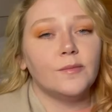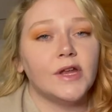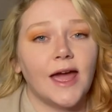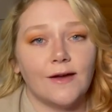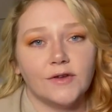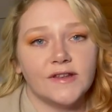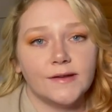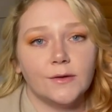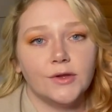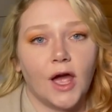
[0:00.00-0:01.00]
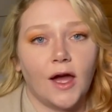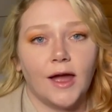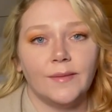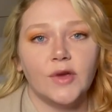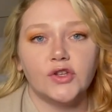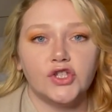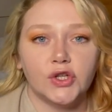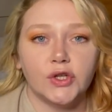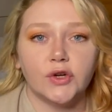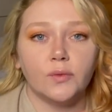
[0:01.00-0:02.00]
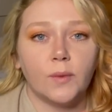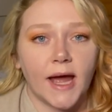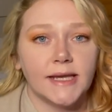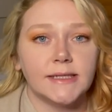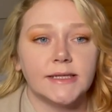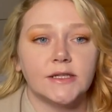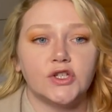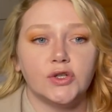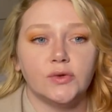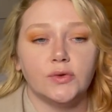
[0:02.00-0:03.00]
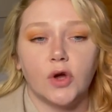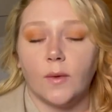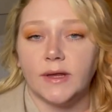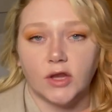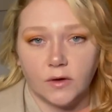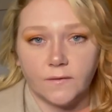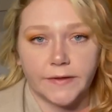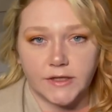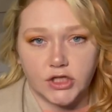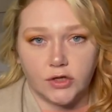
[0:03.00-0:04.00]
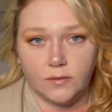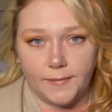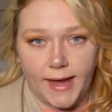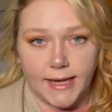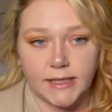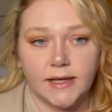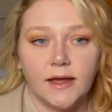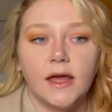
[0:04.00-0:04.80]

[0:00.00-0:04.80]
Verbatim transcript: But every single time Junior went to go and look for the 2 men,